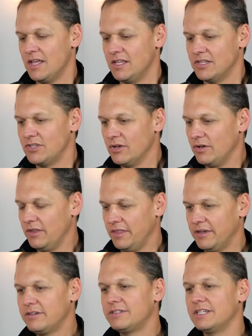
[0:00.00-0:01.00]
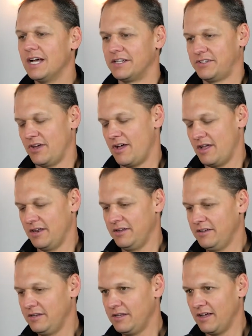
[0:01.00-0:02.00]
So there's a
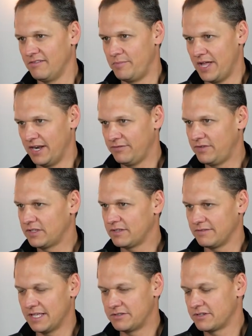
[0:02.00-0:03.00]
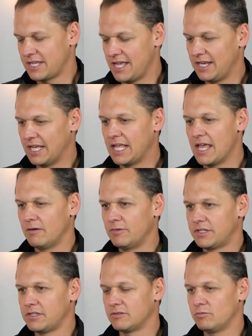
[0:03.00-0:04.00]
ton of benefits of laser scanning, again,
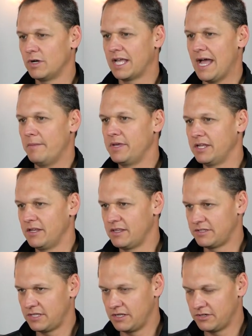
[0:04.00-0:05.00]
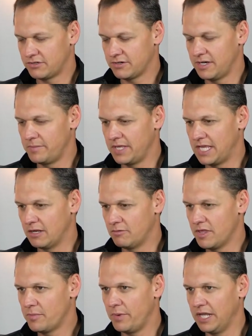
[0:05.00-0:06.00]
which is what got me into this industry to begin
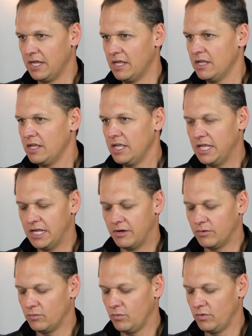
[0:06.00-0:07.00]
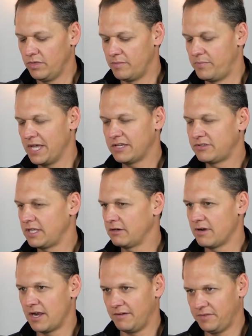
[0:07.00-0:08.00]
with. But the biggest thing
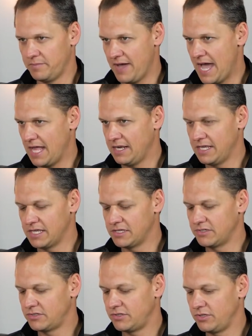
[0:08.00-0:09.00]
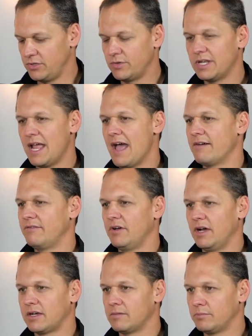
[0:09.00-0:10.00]
right off the bat is you can have
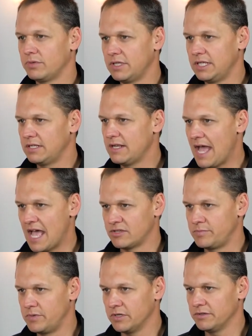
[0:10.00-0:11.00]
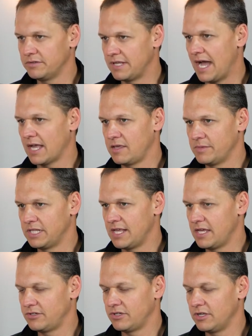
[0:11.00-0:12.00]
a complete as-built
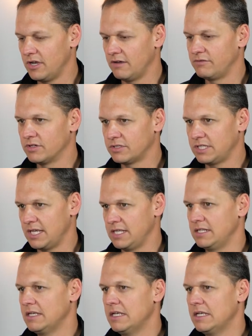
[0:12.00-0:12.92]
documentation of your site.